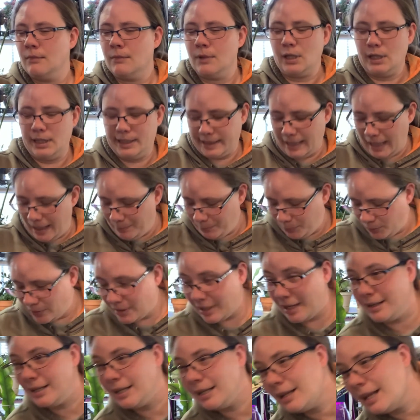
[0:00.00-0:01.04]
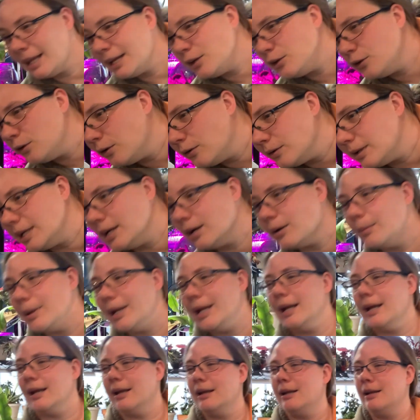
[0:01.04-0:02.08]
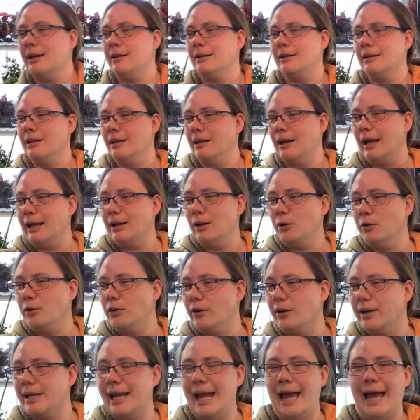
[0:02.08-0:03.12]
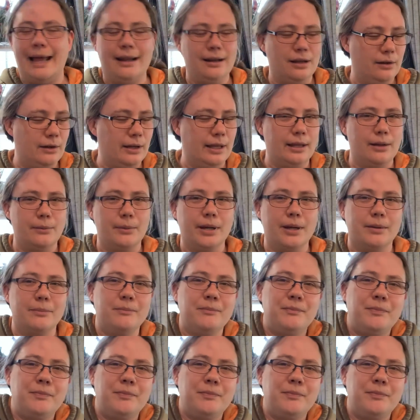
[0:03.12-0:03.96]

Stop pretending like you don't hear me. I know you're a cat. Okay, there we go.